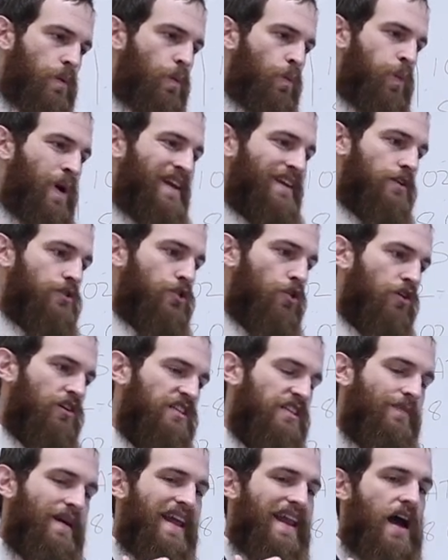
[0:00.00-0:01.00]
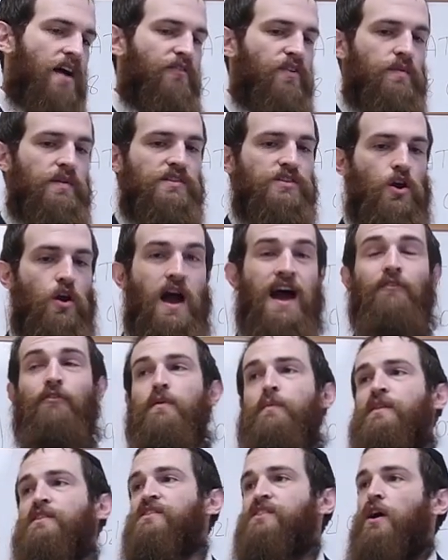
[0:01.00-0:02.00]
when it talks about Avram and Sarah,
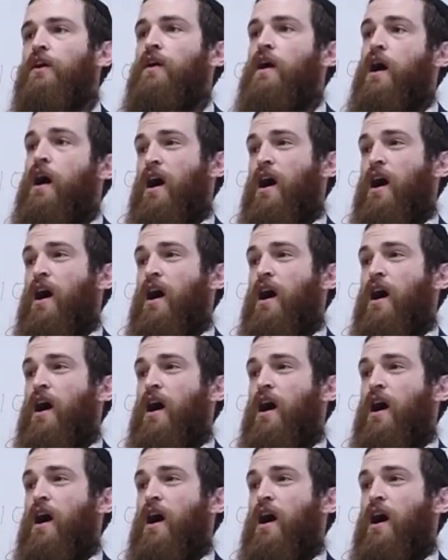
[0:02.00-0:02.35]
Avram and Sarah